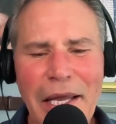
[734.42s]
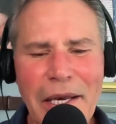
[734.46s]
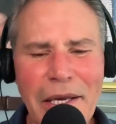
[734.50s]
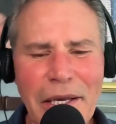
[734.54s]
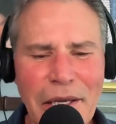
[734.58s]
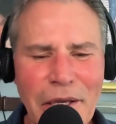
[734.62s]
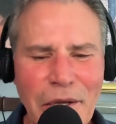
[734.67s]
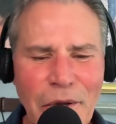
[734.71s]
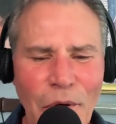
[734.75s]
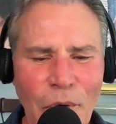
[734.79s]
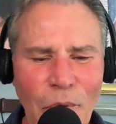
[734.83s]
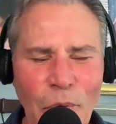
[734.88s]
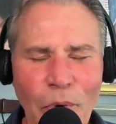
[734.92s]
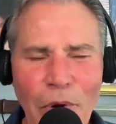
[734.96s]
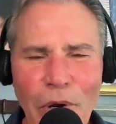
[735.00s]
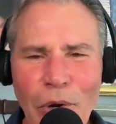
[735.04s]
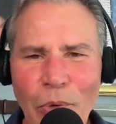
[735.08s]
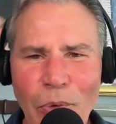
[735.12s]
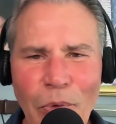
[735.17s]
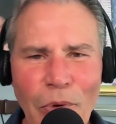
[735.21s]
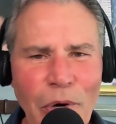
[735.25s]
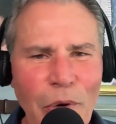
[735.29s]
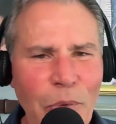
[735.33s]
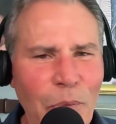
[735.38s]

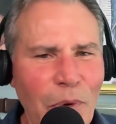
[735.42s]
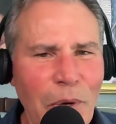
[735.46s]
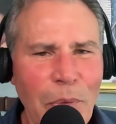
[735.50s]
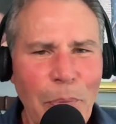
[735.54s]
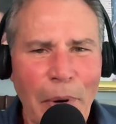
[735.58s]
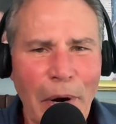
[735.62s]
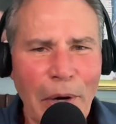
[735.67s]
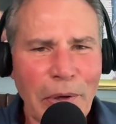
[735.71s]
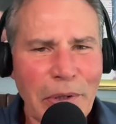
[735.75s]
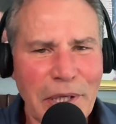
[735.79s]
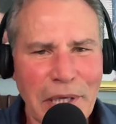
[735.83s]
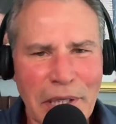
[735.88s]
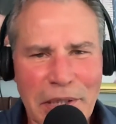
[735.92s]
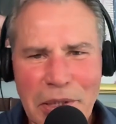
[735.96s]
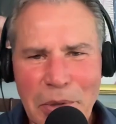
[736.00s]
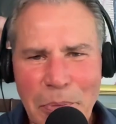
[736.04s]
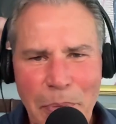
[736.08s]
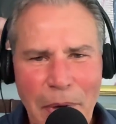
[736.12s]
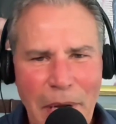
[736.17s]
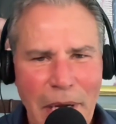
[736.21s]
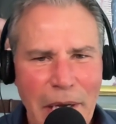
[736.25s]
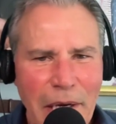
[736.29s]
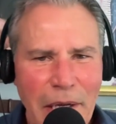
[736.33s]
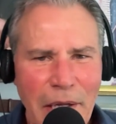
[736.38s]
we
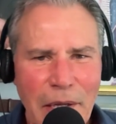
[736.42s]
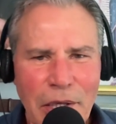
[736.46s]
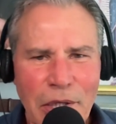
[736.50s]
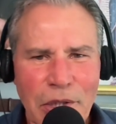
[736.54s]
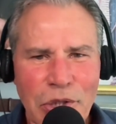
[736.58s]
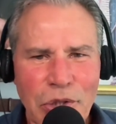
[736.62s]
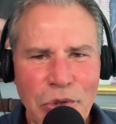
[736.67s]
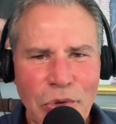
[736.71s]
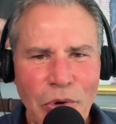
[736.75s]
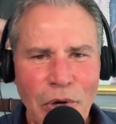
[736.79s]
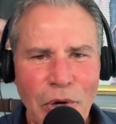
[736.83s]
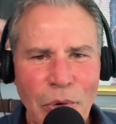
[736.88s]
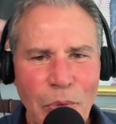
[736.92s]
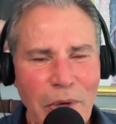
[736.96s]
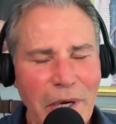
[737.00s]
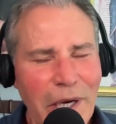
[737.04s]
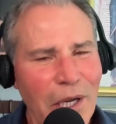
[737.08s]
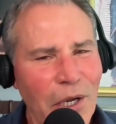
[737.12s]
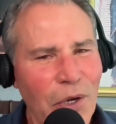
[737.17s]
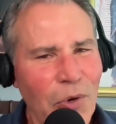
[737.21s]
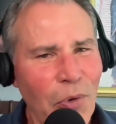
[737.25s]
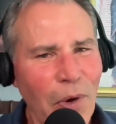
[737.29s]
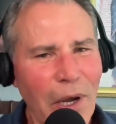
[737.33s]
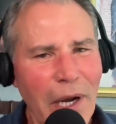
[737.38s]
participate in this story. We
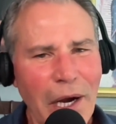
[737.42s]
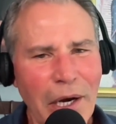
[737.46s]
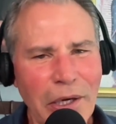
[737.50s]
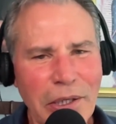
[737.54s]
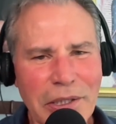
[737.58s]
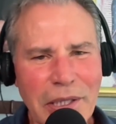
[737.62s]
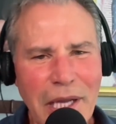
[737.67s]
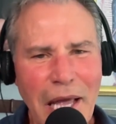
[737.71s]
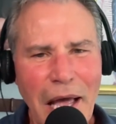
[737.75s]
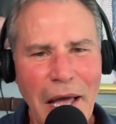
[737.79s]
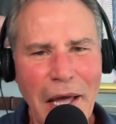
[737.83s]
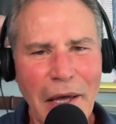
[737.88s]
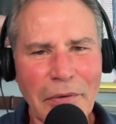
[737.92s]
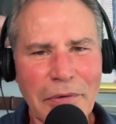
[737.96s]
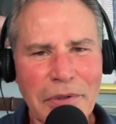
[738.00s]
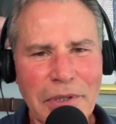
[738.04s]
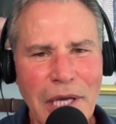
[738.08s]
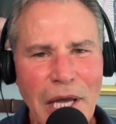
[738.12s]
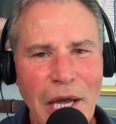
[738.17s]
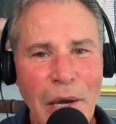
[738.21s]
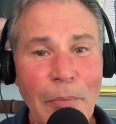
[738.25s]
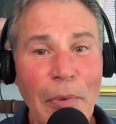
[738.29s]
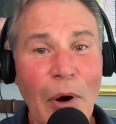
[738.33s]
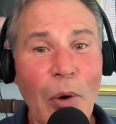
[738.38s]
didn't create
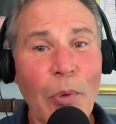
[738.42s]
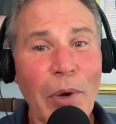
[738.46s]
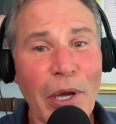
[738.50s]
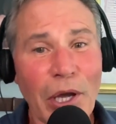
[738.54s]
ourselves, but we